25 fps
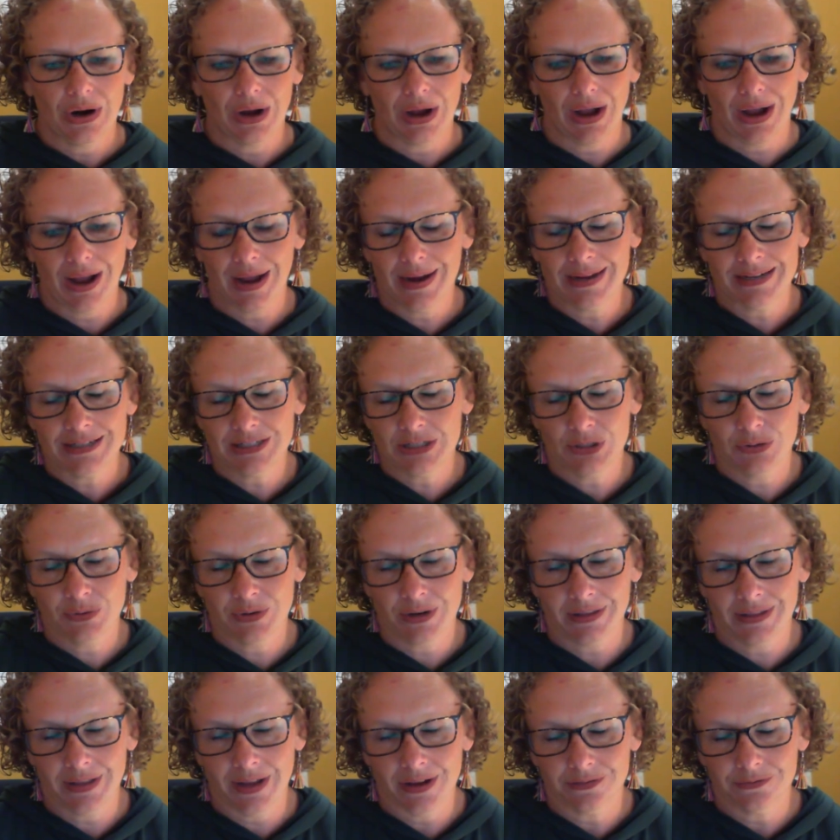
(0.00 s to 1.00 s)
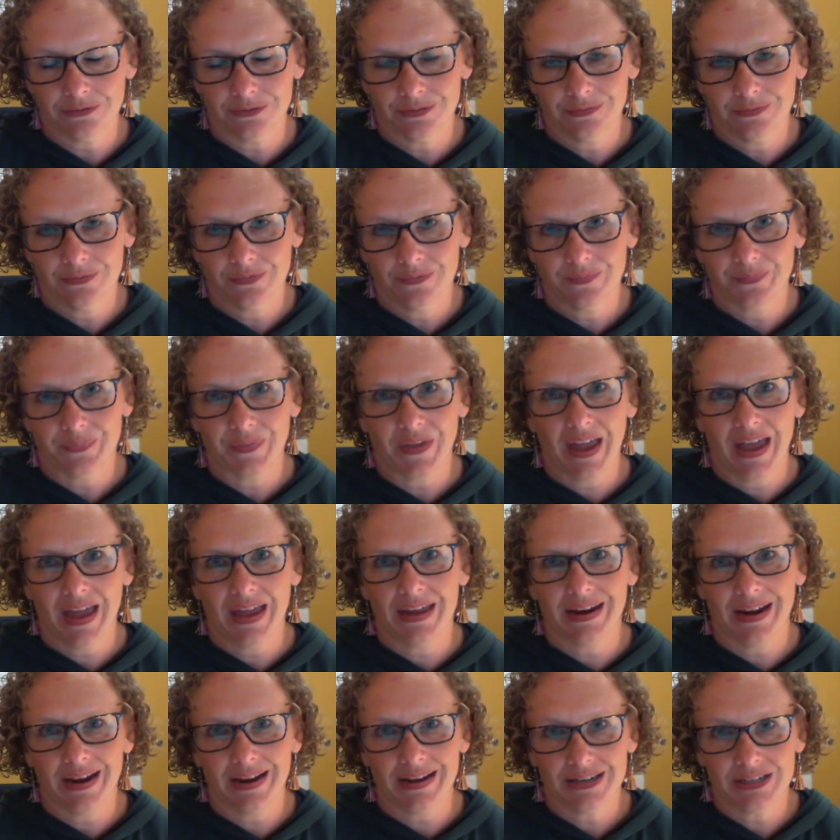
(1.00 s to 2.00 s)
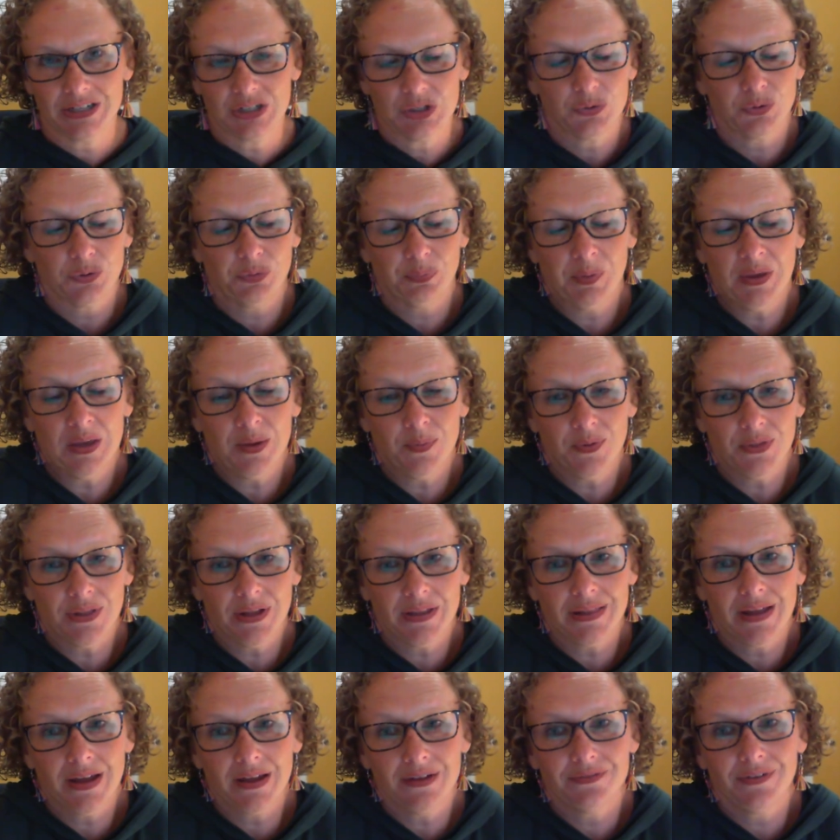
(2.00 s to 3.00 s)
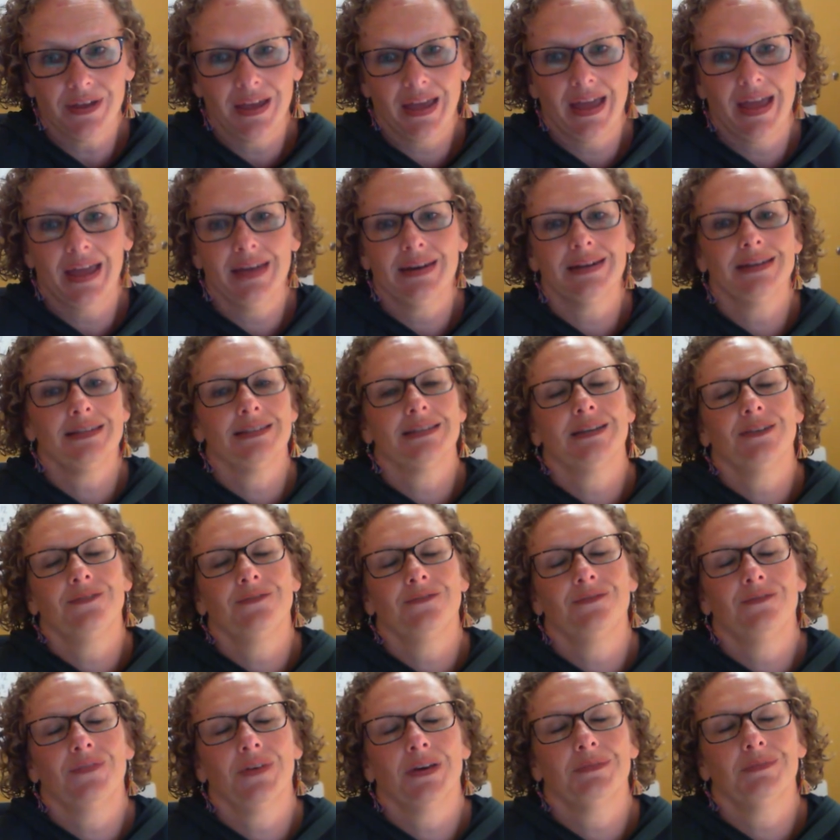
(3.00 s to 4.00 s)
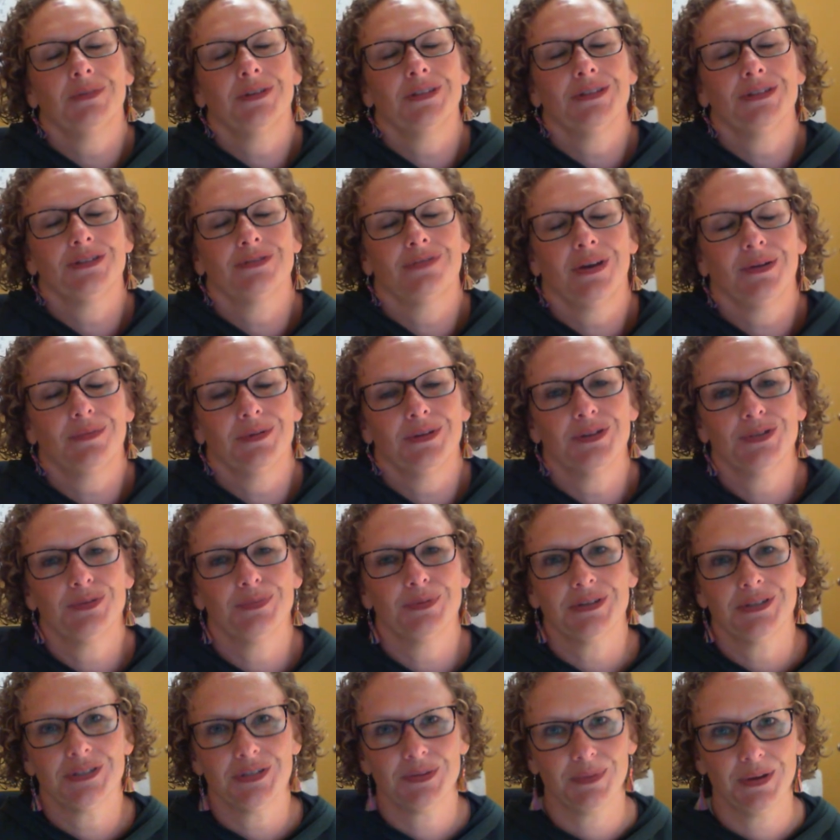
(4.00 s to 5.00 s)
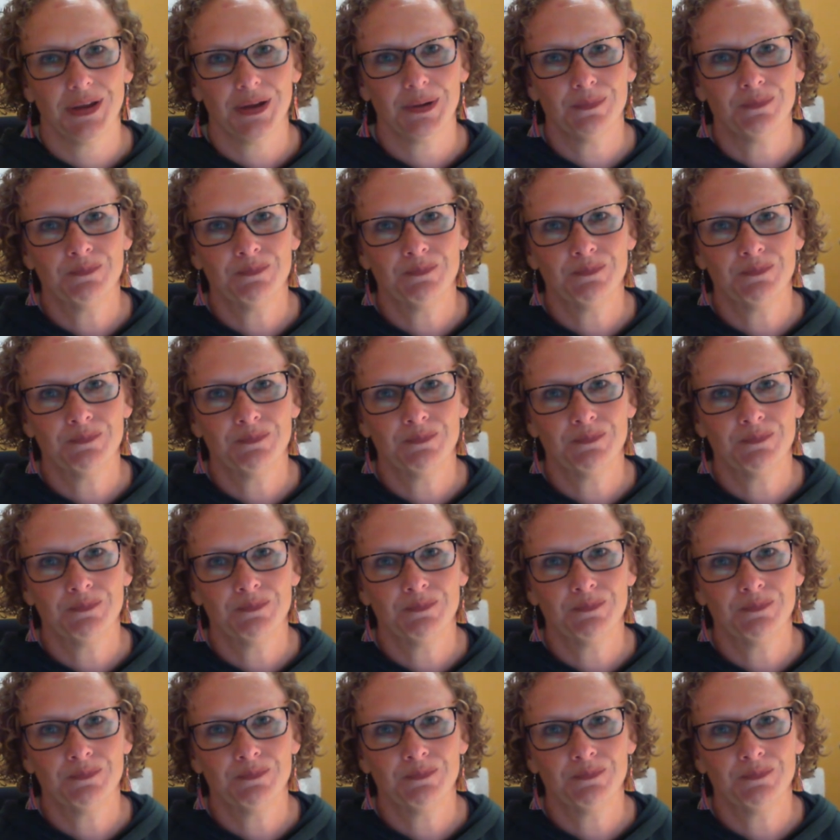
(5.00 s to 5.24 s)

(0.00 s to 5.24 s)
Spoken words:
I get to do what I love, and I get to do it with people I love, and it's a fabulous, fabulous place to be.